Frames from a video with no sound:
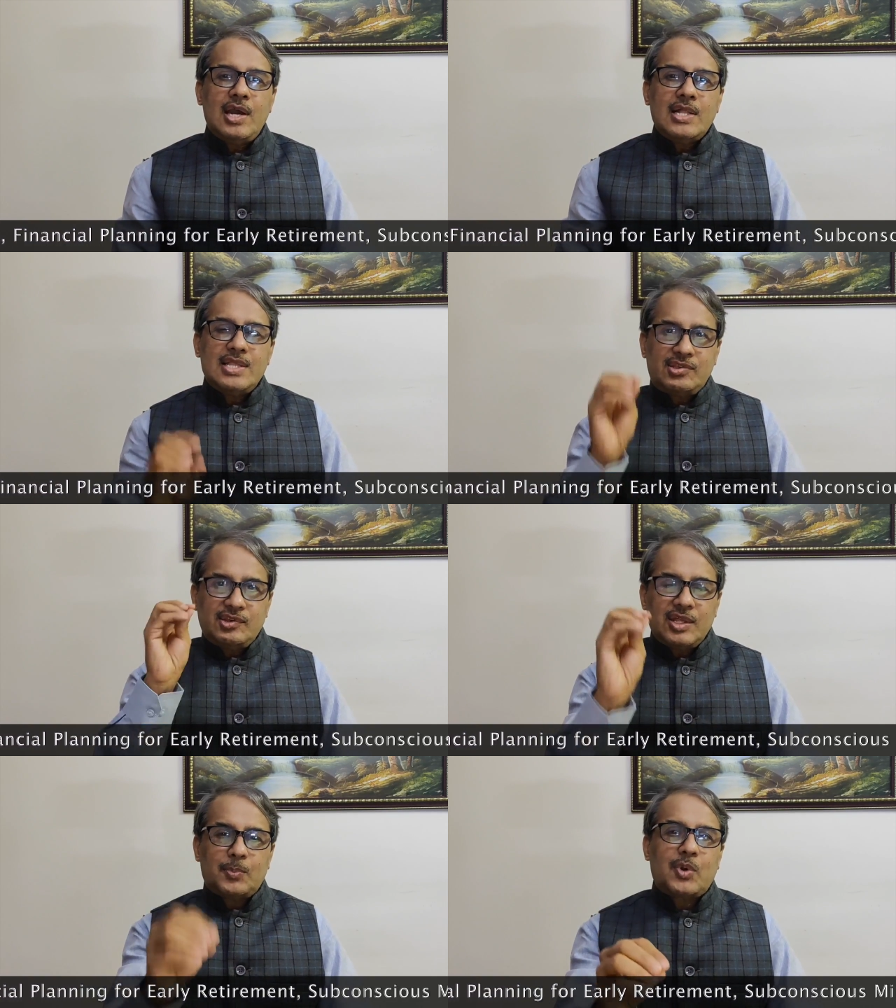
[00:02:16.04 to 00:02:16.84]
This is
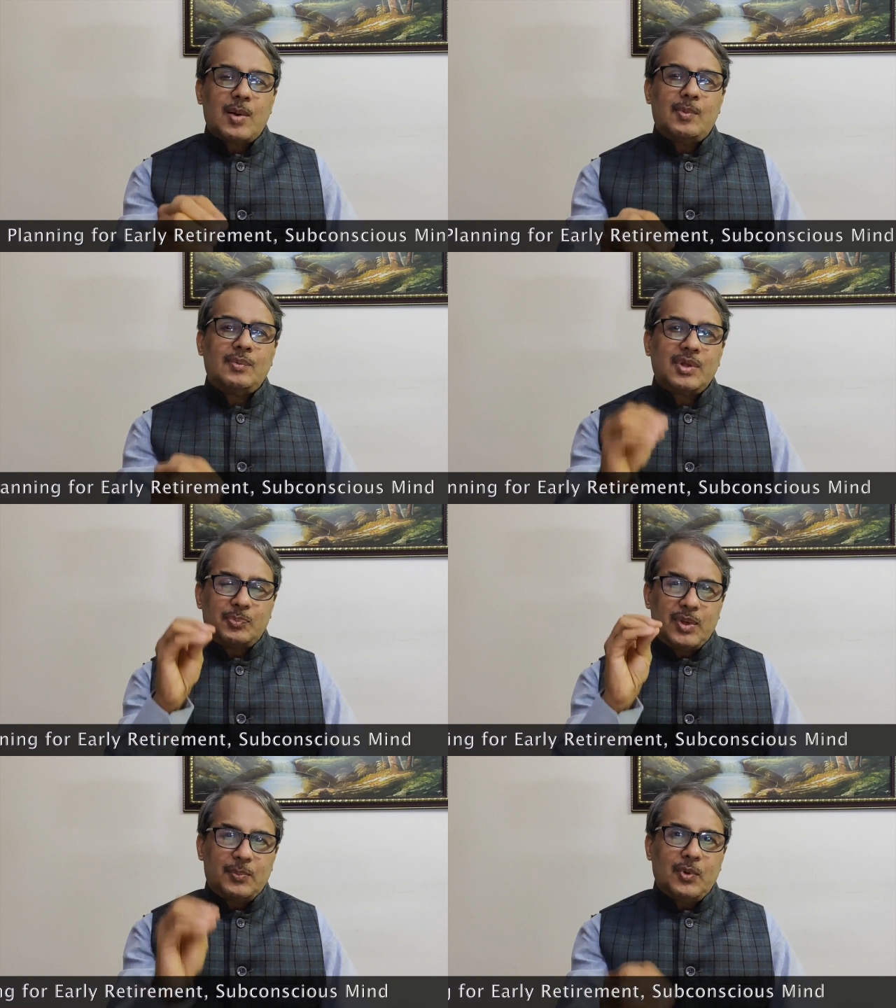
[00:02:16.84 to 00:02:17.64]
the problem with
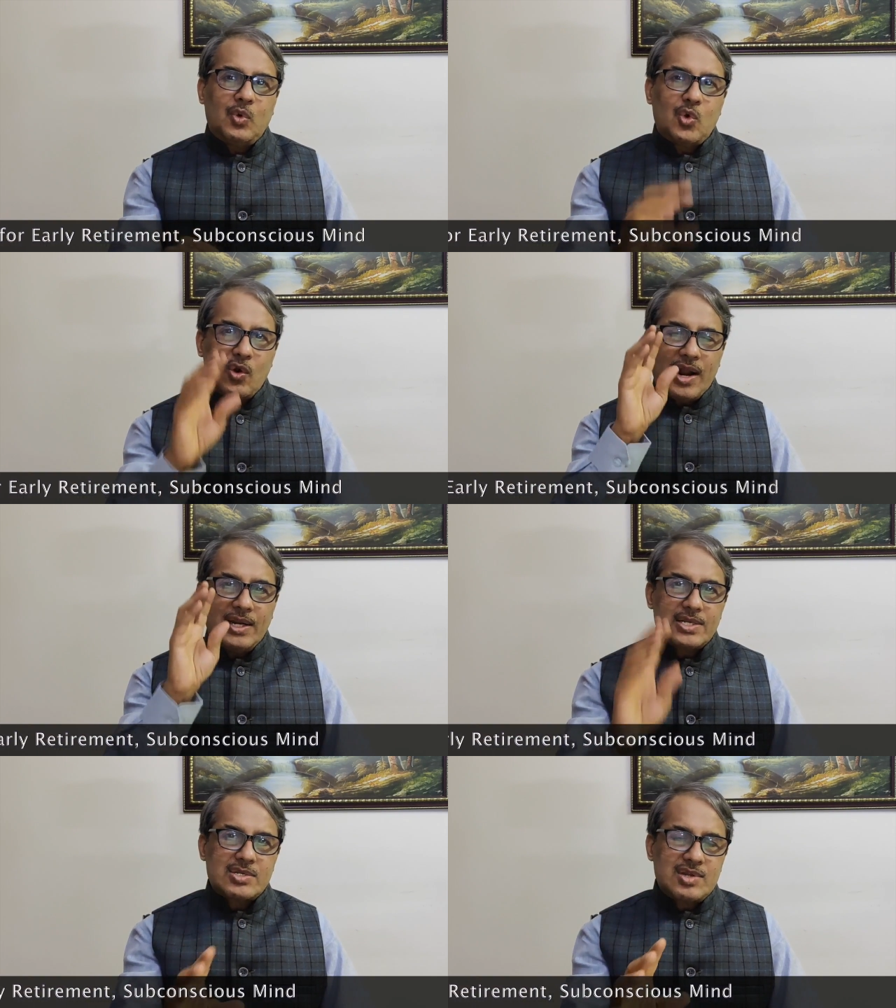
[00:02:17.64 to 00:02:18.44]
people who don't
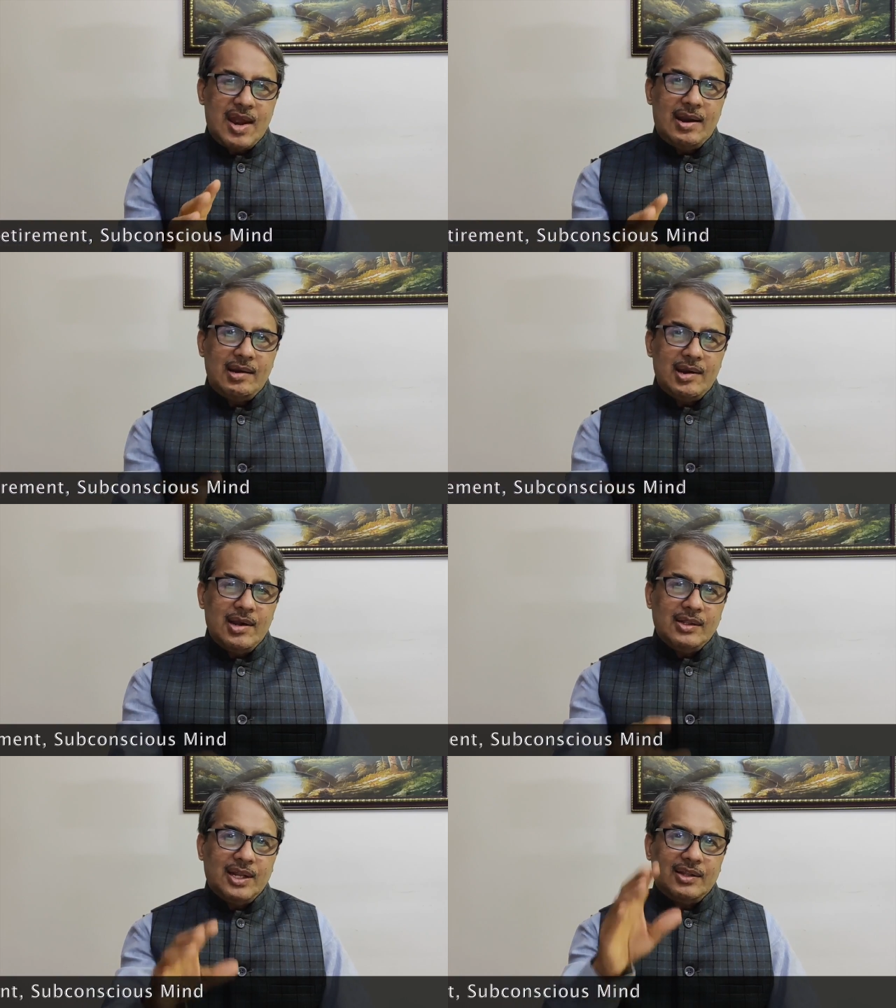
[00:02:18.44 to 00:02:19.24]
understand
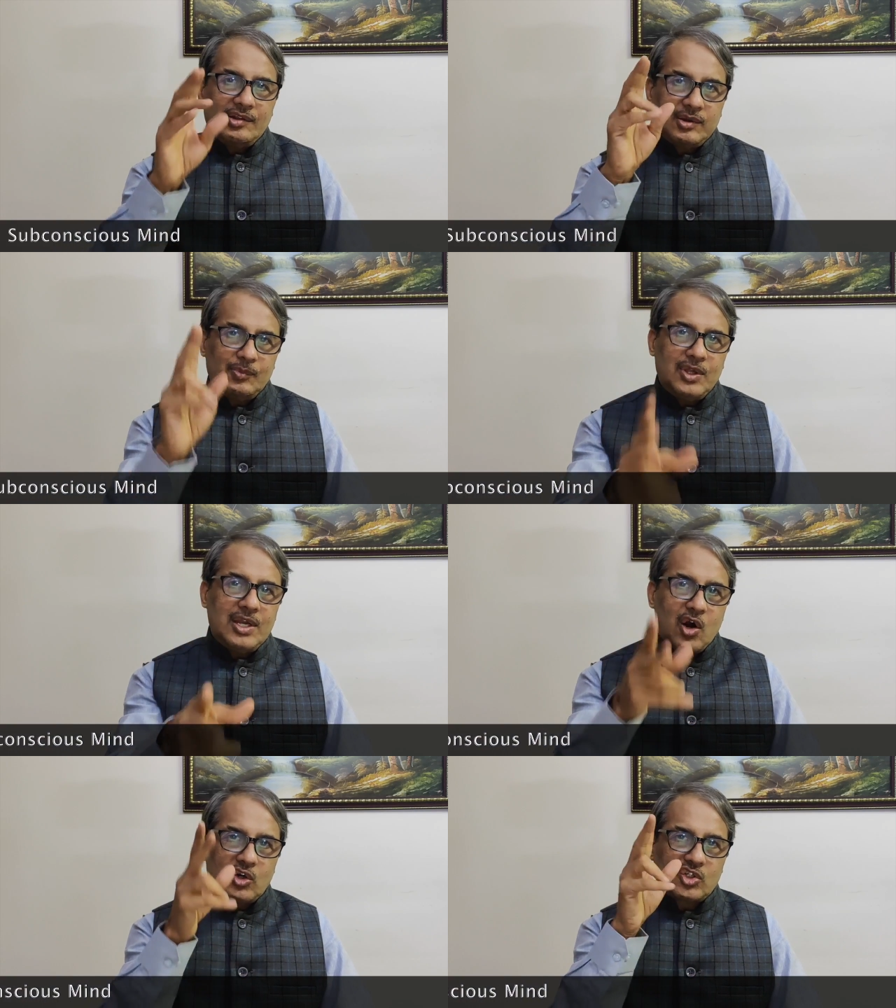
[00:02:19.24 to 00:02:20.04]
that there's something
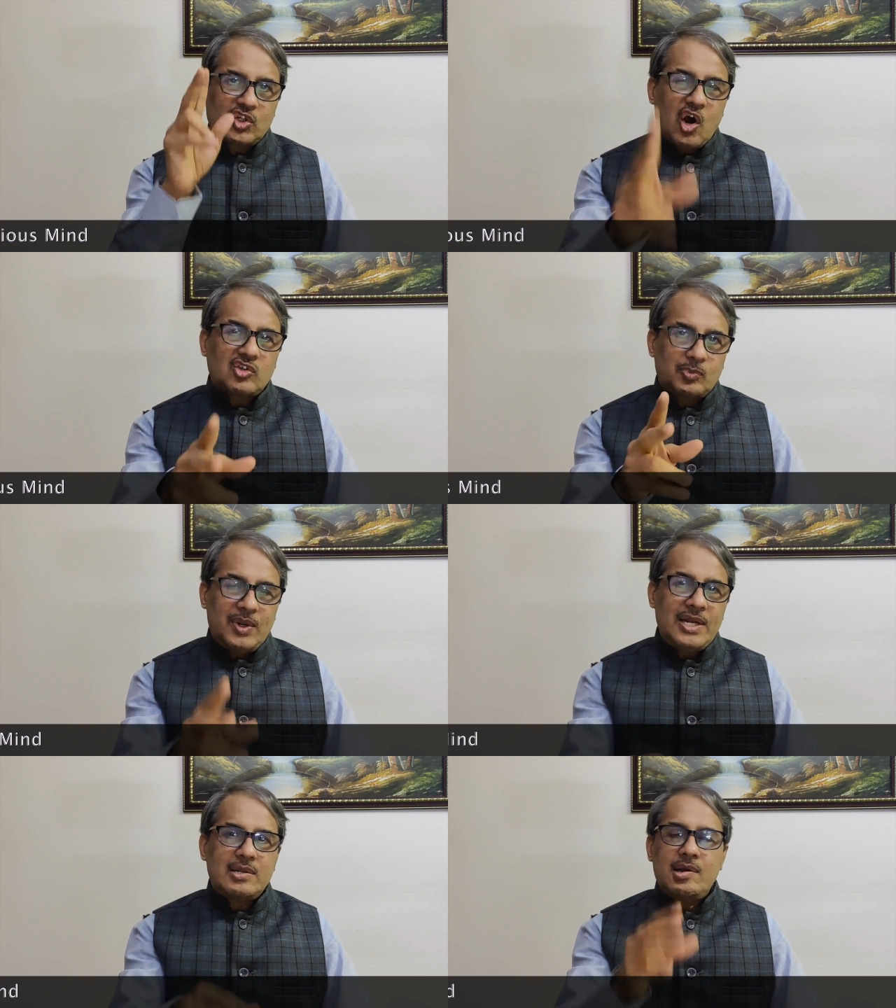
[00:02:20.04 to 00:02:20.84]
called stock
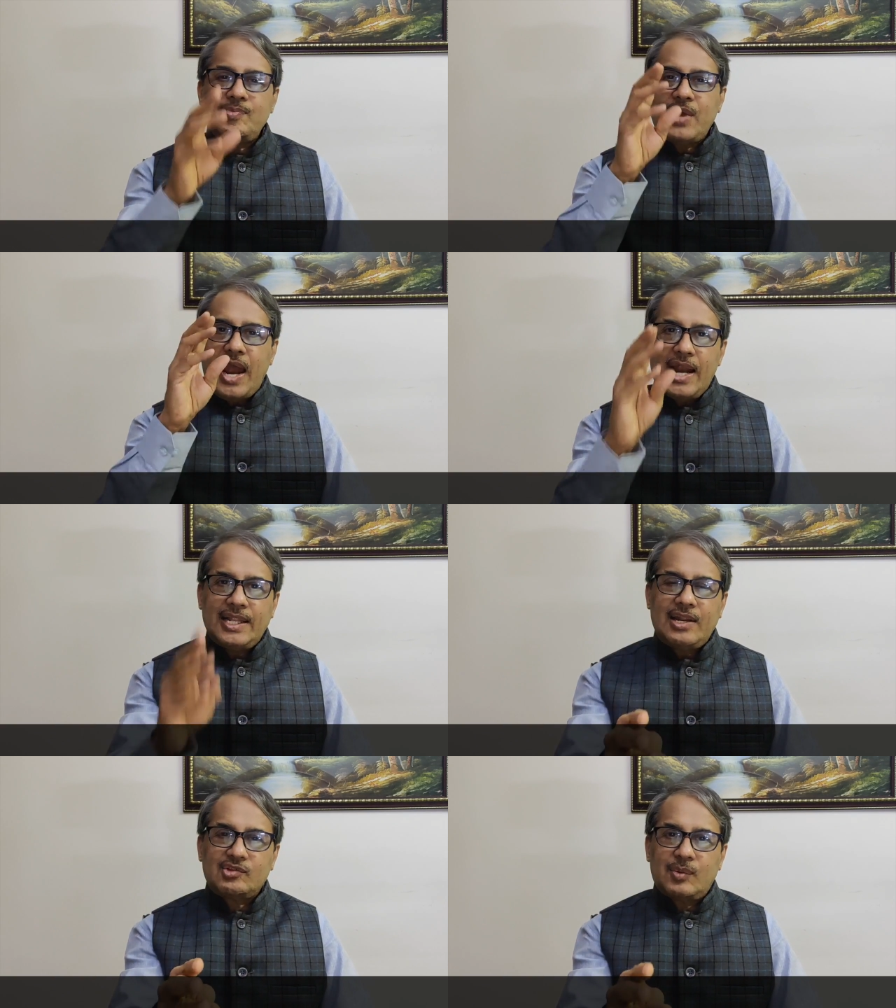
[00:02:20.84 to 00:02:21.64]
split and
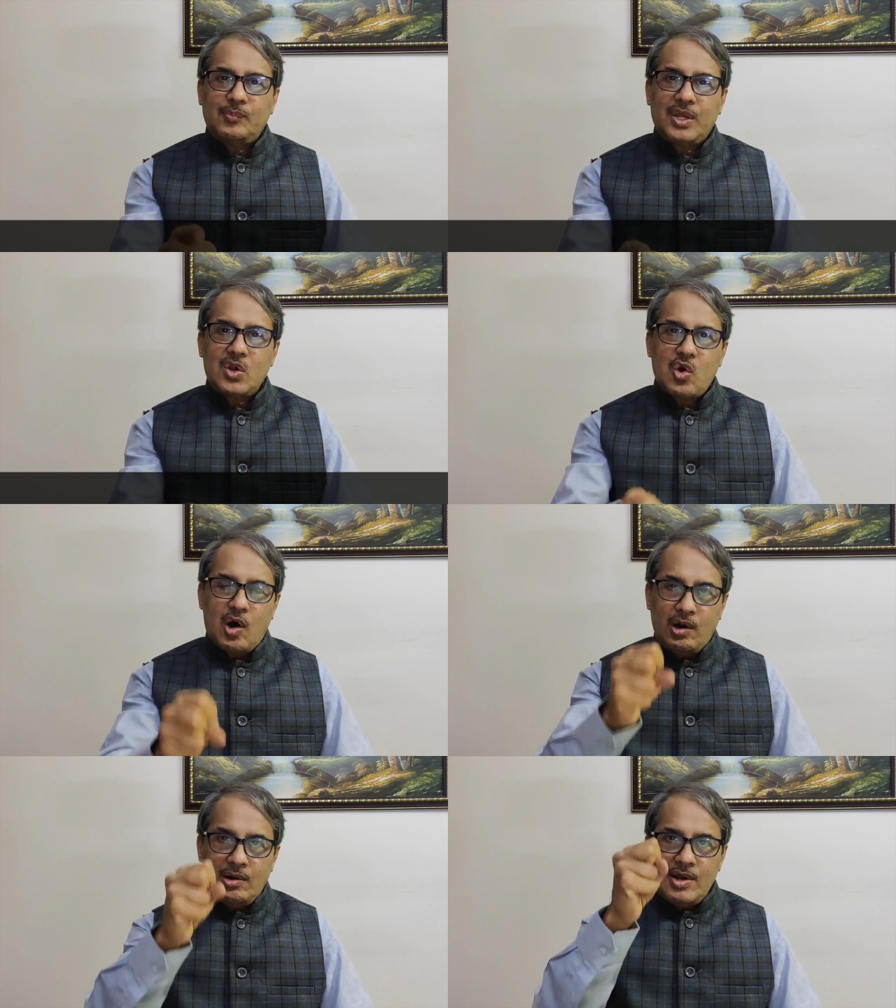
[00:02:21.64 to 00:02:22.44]
there is something
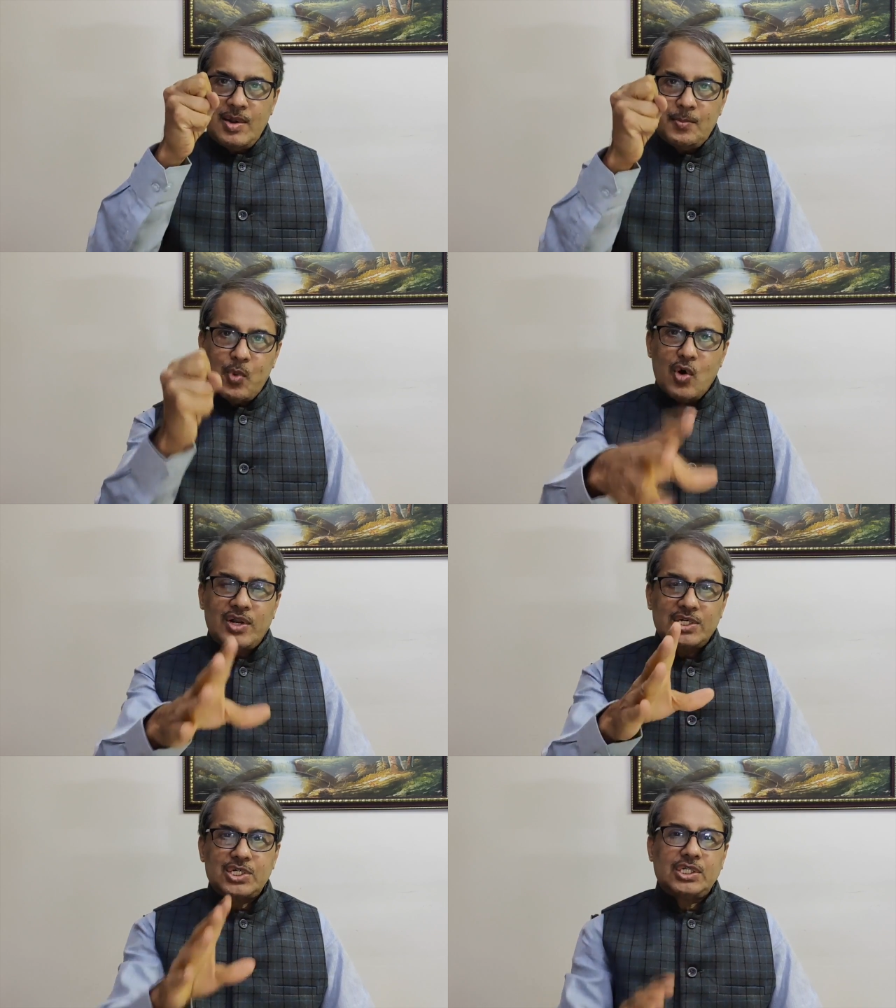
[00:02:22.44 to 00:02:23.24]
called
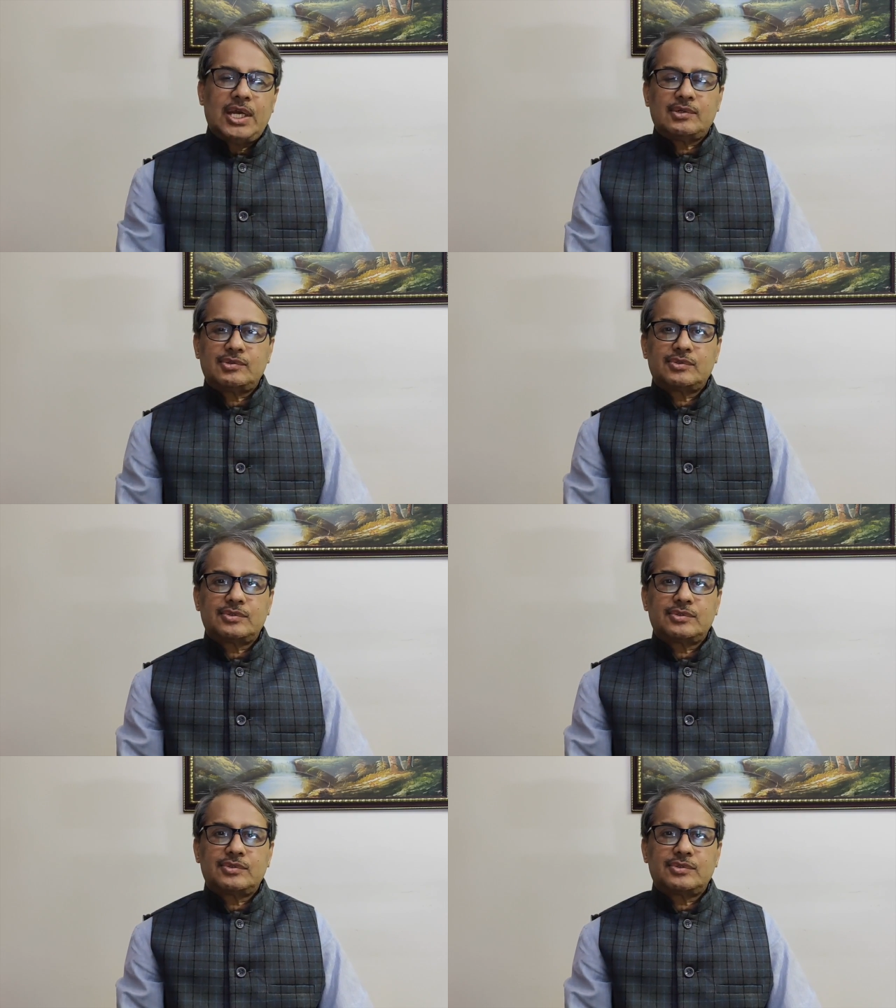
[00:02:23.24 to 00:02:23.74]
bonus shares.